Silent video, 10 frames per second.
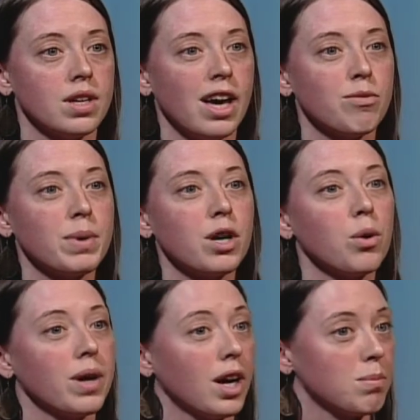have been
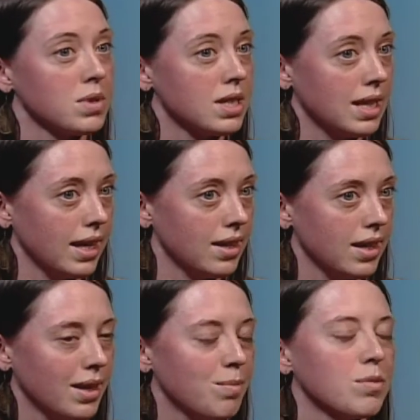going up
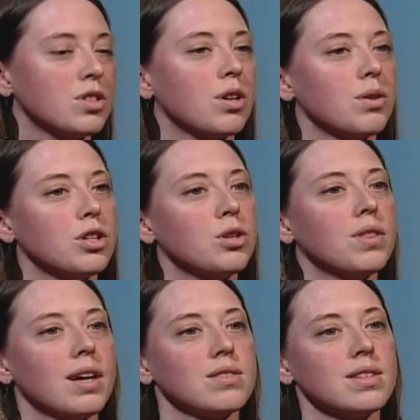slightly. So
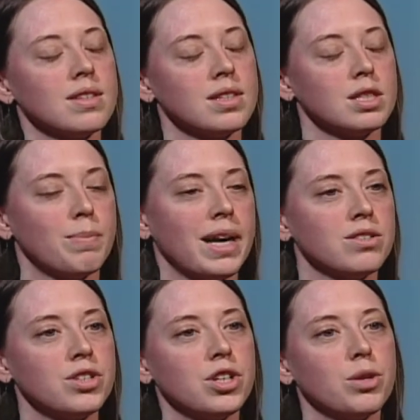this
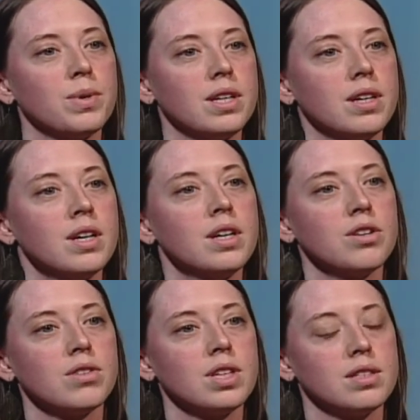past year we
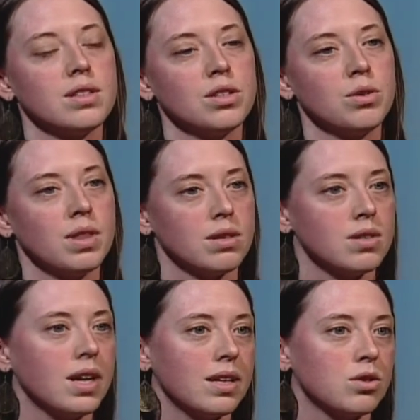released the
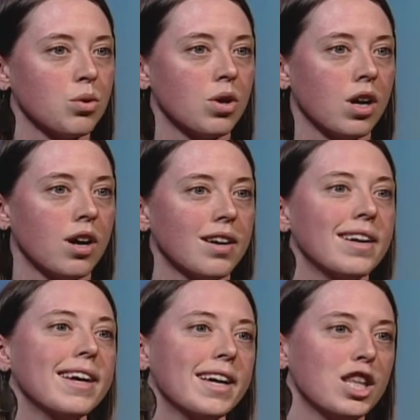2009 scorecard,
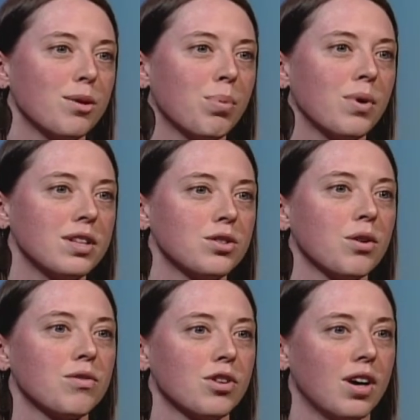and the points
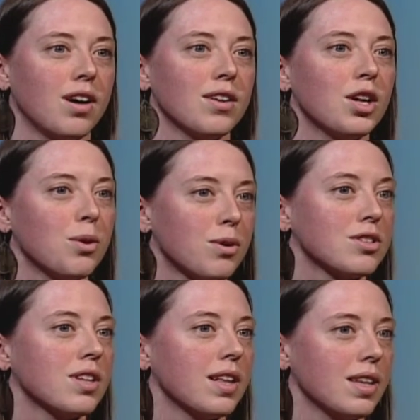overall were
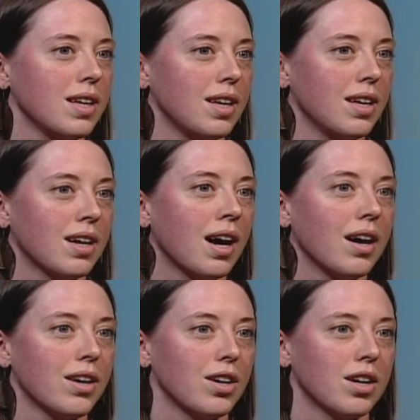slightly
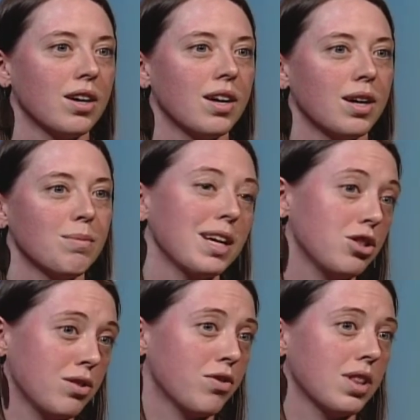higher, not
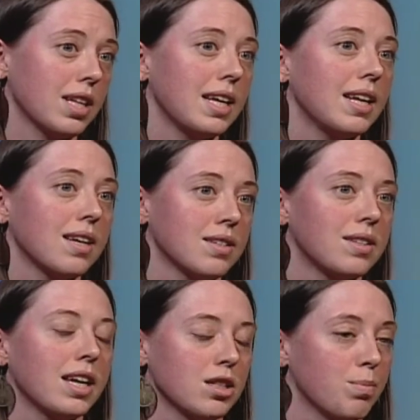just for the leading
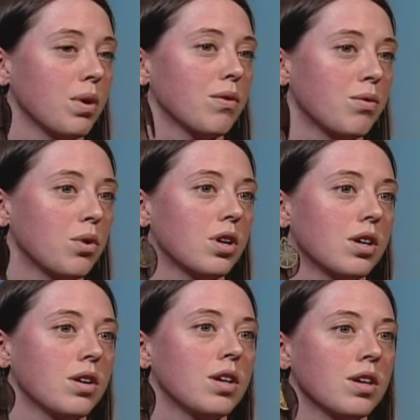states, but
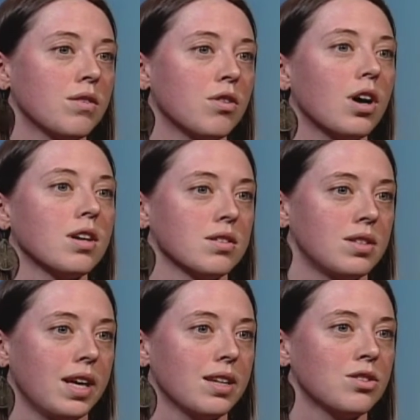for all
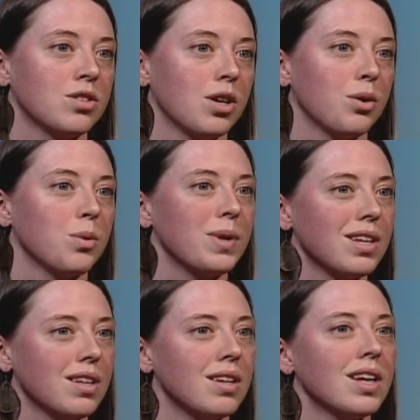states. So we
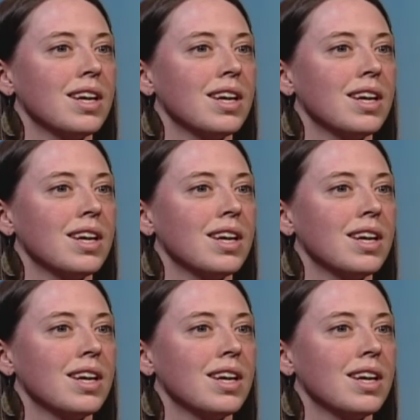did,